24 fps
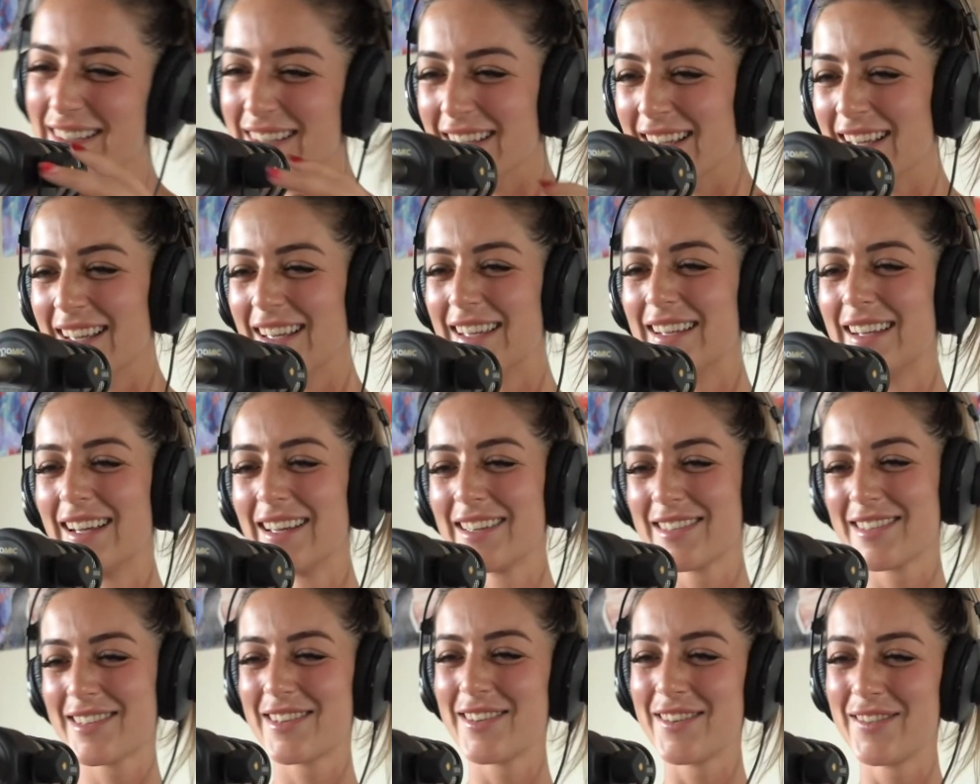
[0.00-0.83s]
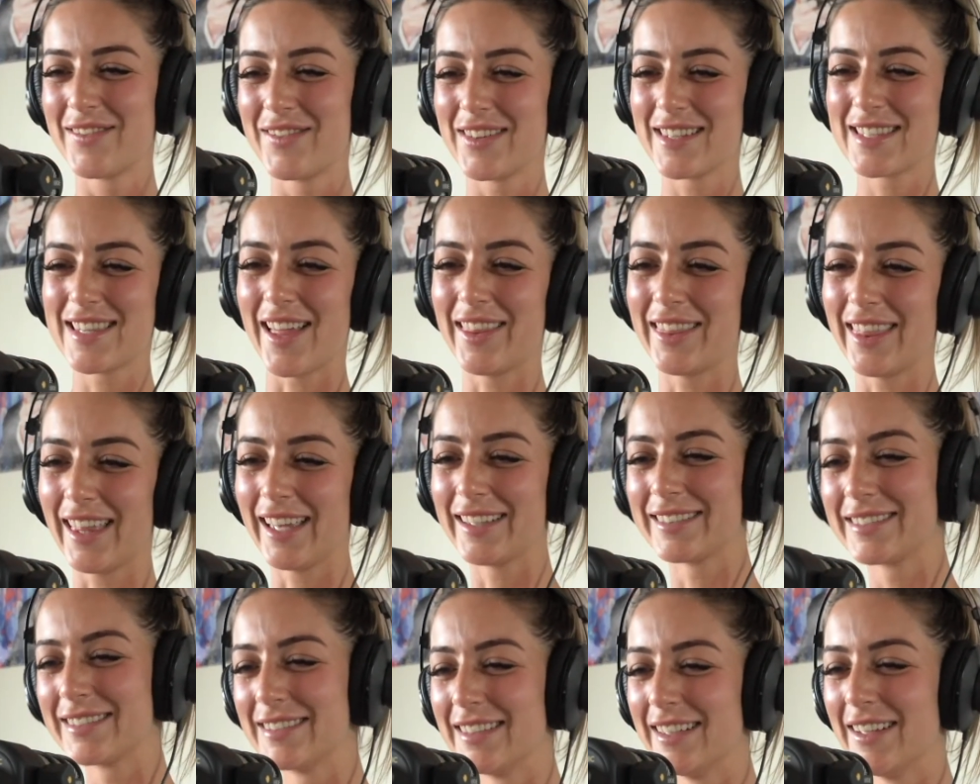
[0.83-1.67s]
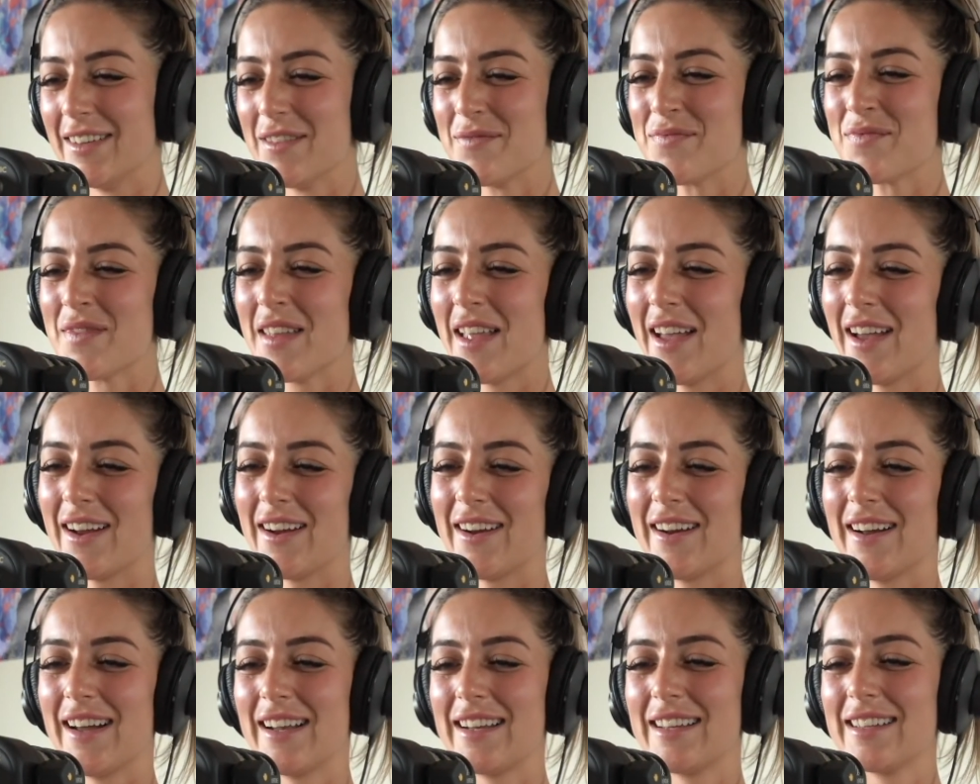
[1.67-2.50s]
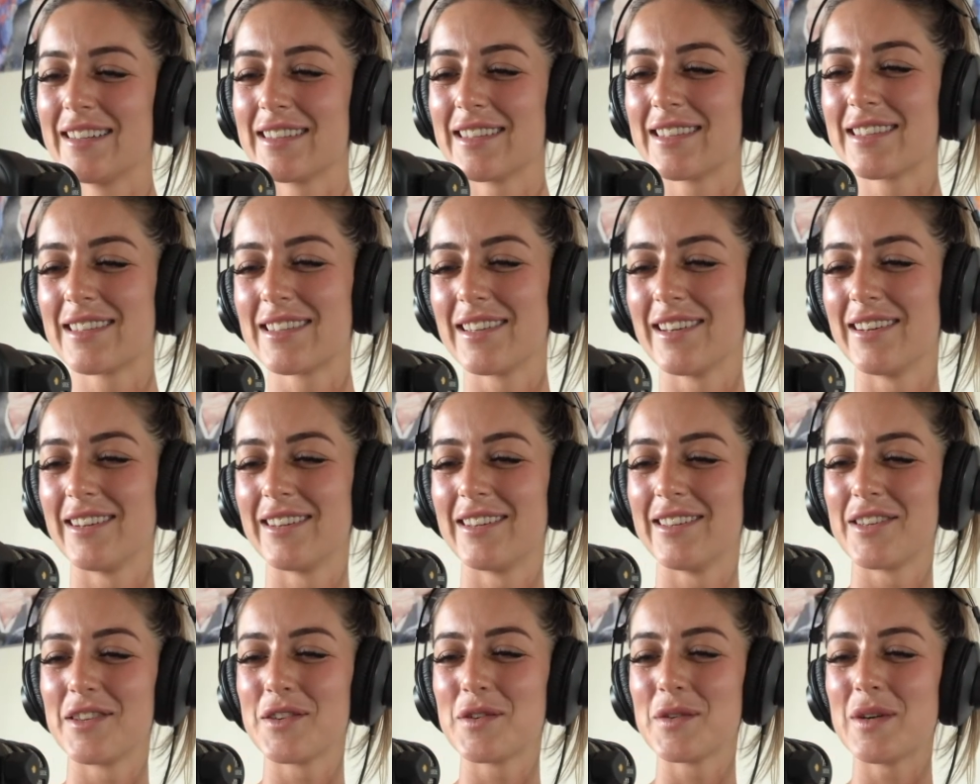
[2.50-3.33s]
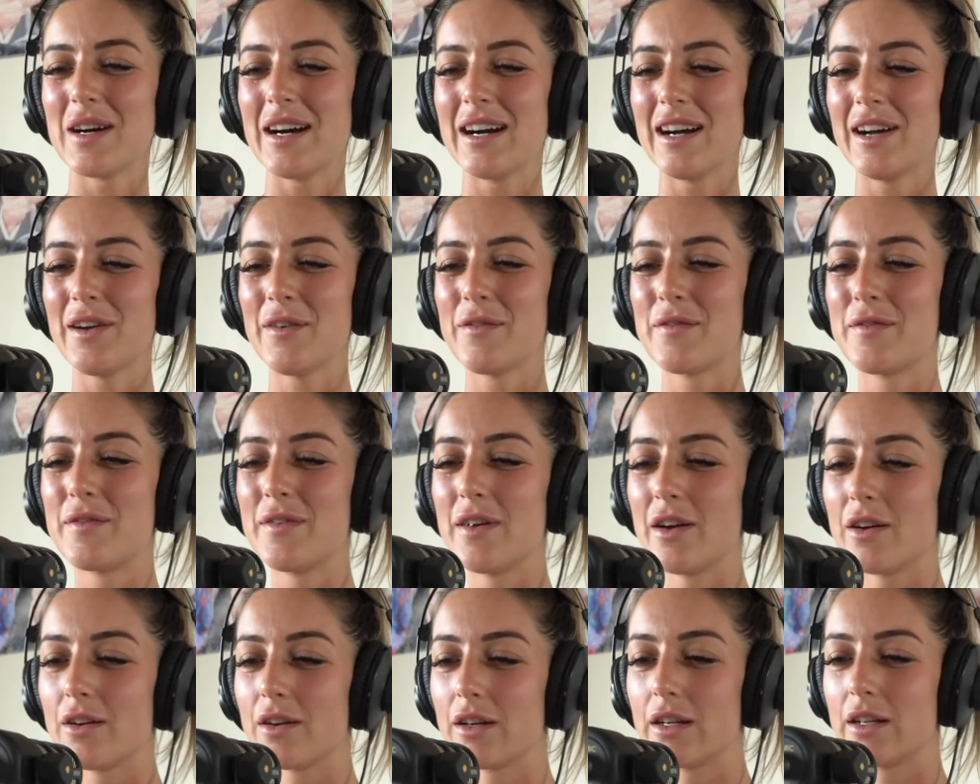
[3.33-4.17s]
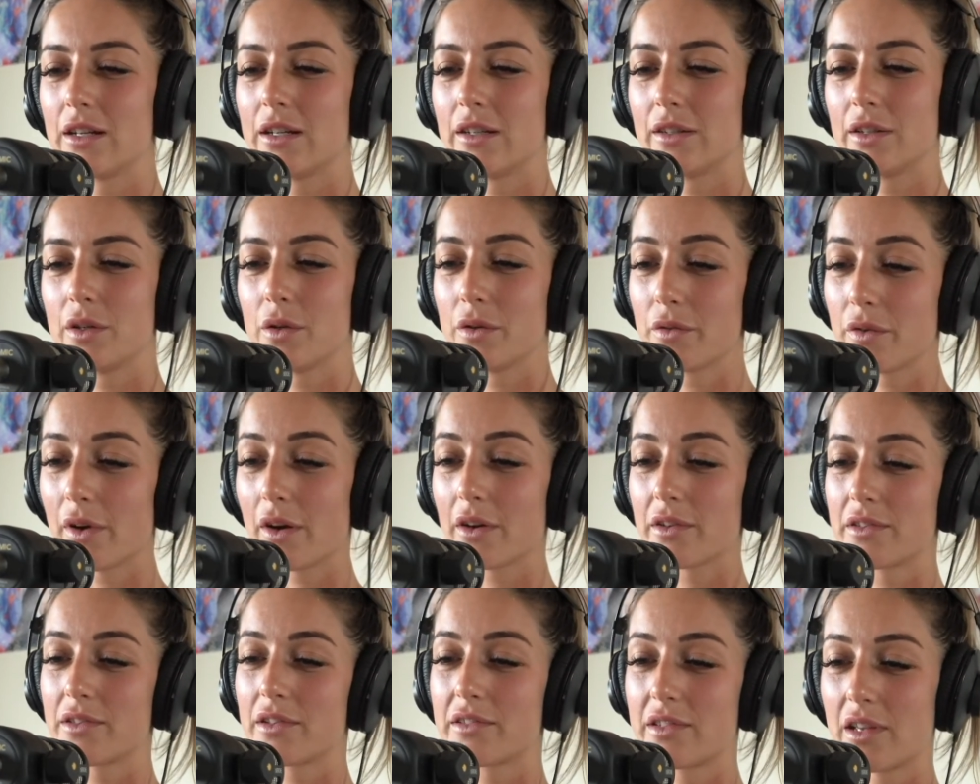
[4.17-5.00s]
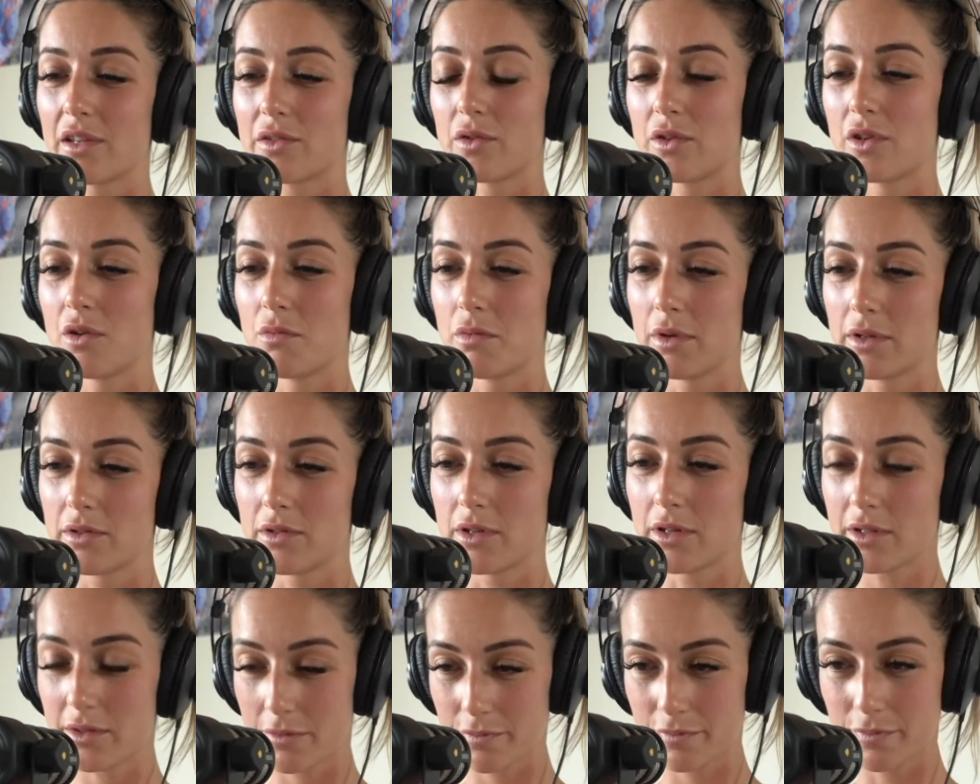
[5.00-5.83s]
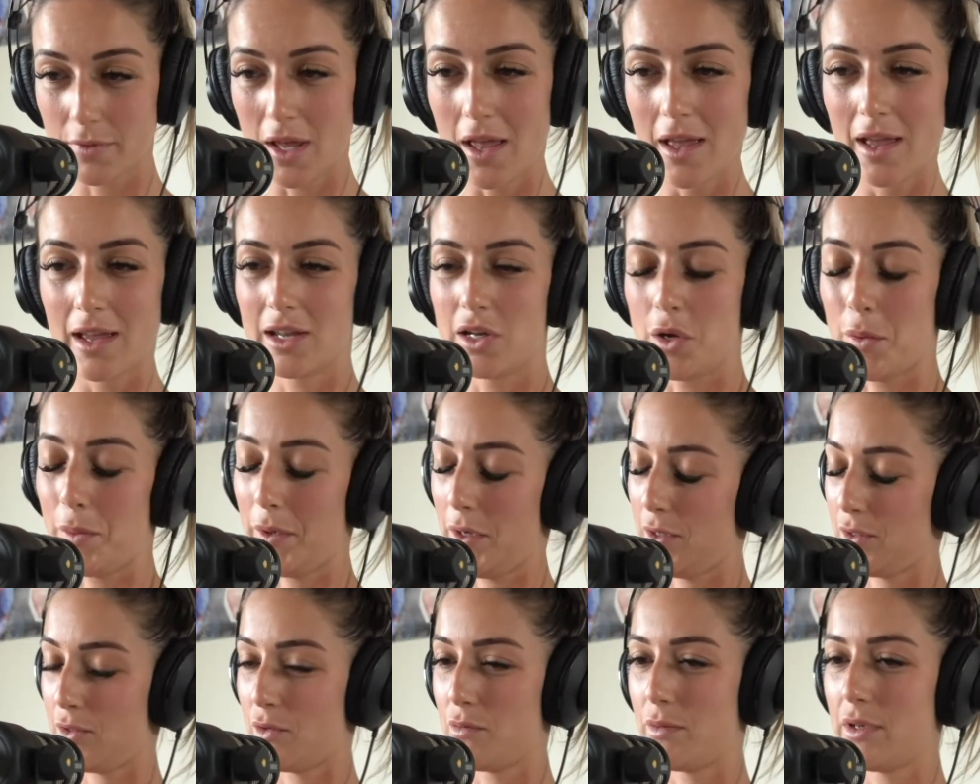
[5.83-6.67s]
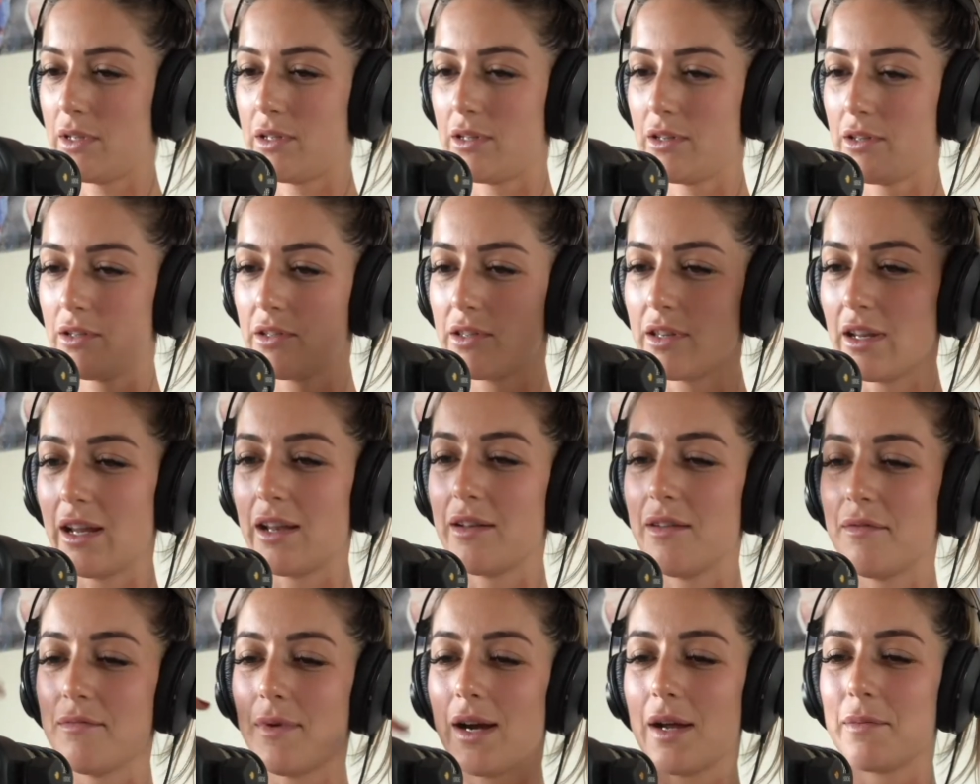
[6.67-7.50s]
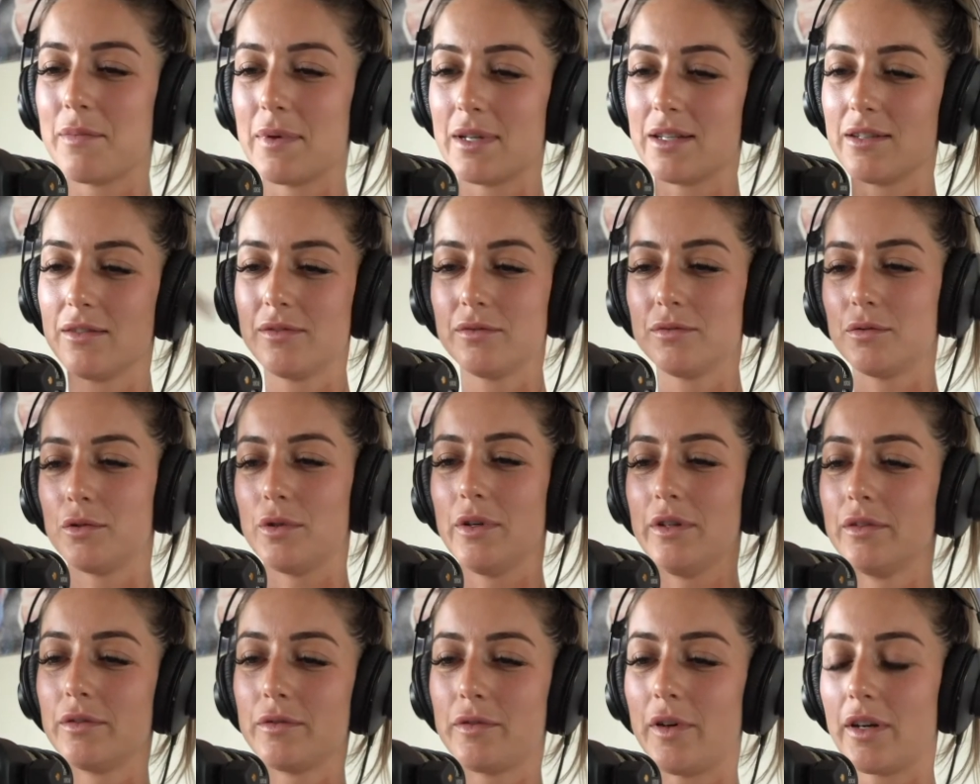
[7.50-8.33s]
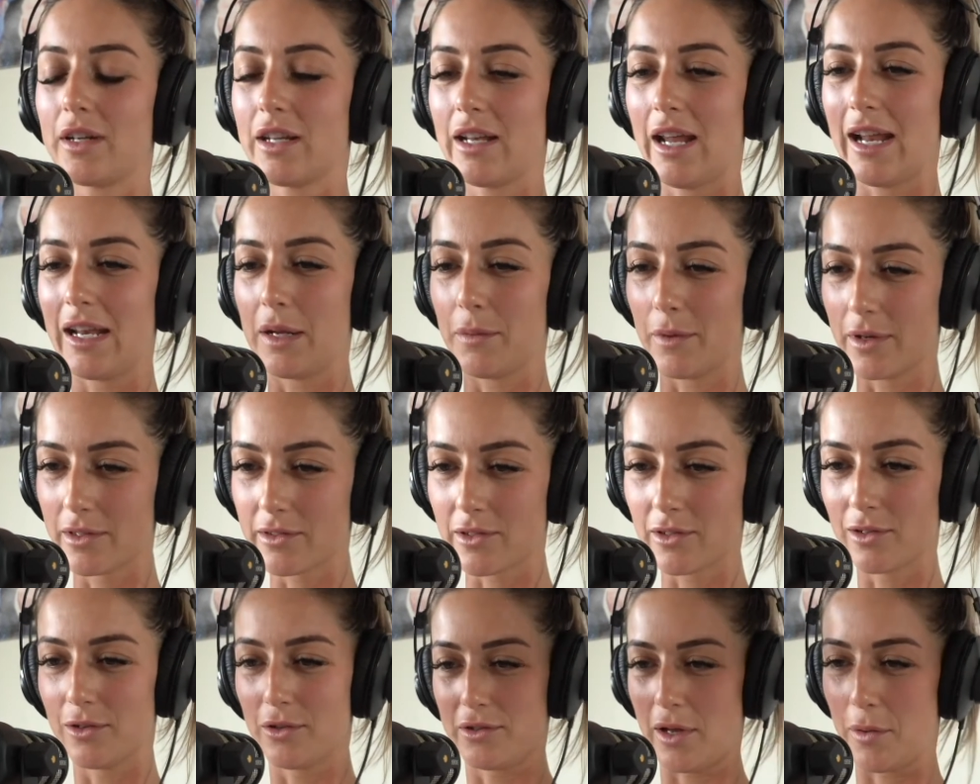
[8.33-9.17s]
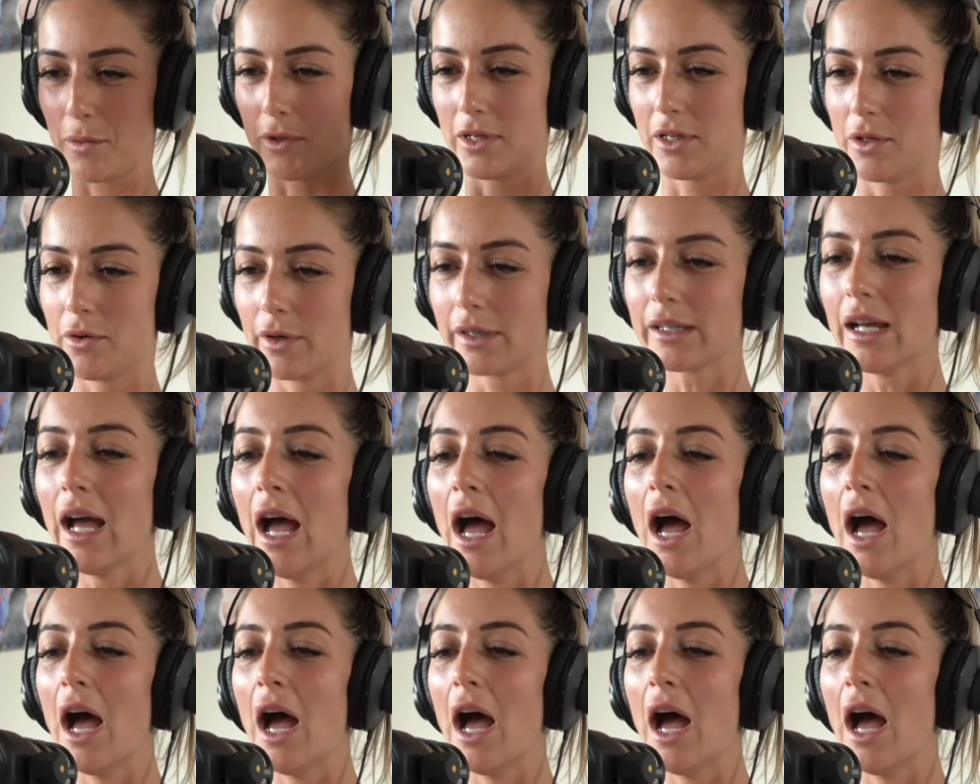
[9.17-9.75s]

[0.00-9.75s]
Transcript: It's good for something. Alrighty, so you are very successful in your business, in your personal business, in my opinion, or in fucking anyone's who looks at what you're doing.